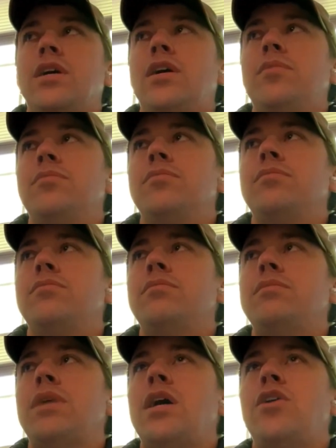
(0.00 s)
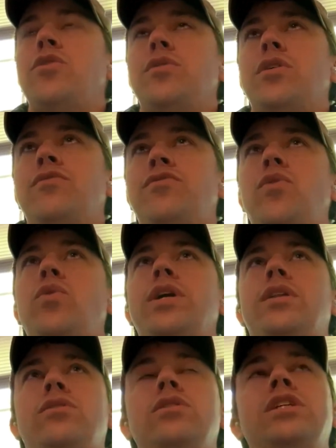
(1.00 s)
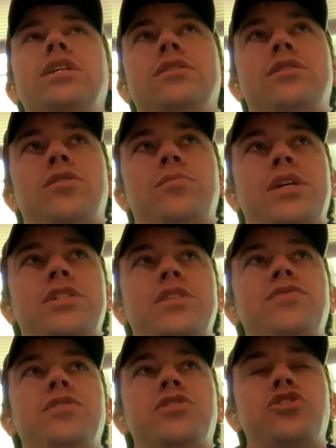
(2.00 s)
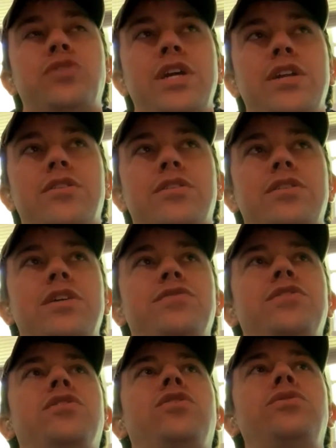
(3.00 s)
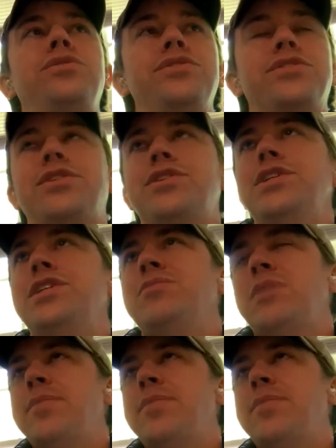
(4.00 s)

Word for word: um, how to avoid looking so much if you're a trader. If you're a holder,